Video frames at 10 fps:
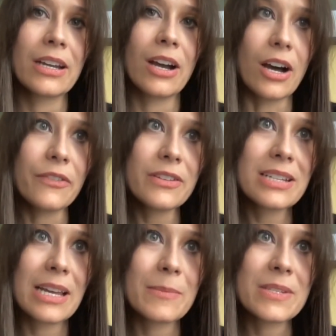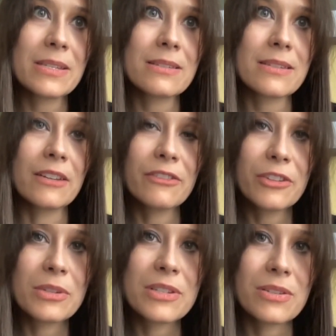oftentimes it's
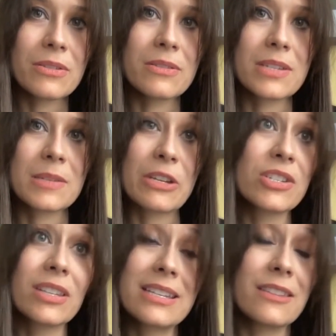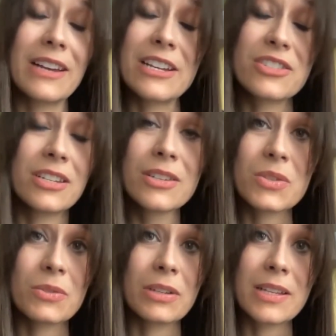influencers, especially like in the fashion
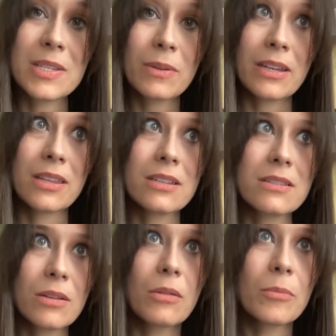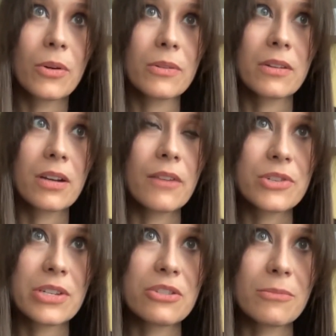industry. That's why I think it's so important the
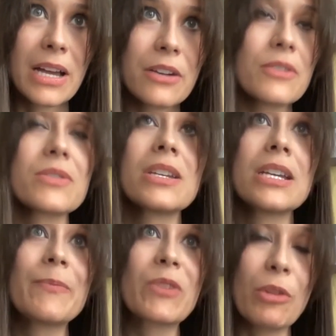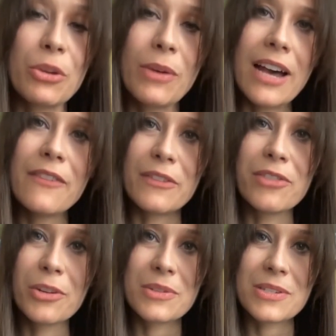conversation matters. When you have
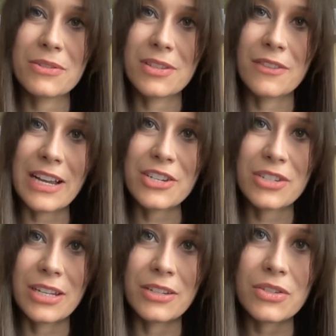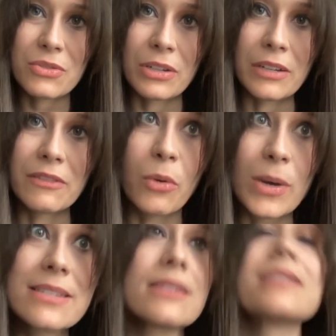influencers in the fashion industry,
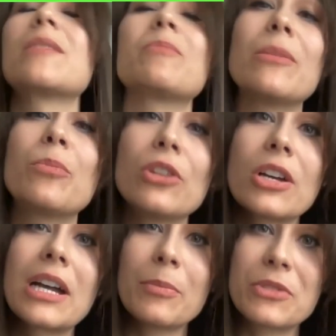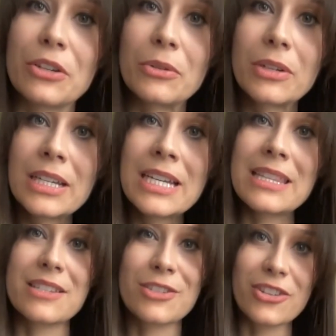voices that people look up to,
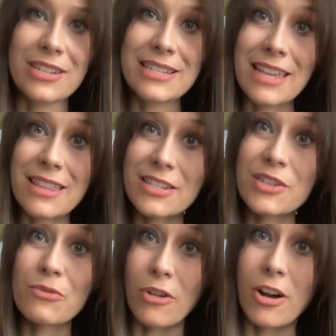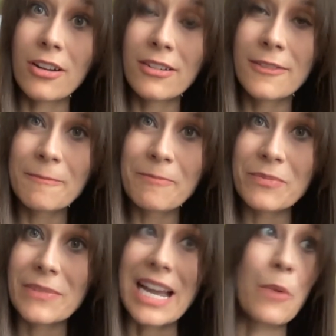that start to say, this is wrong,
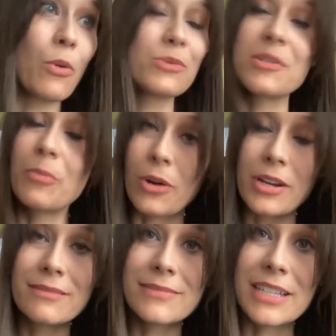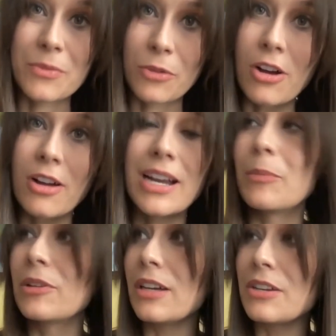I won't support it, it's wrong, I
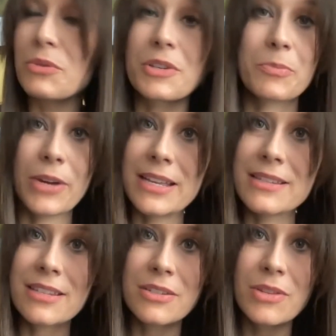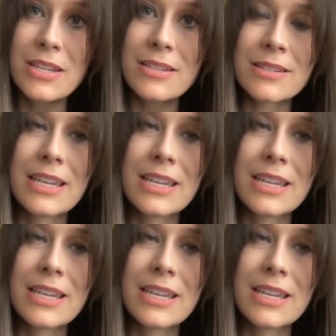will not endorse brands that do this.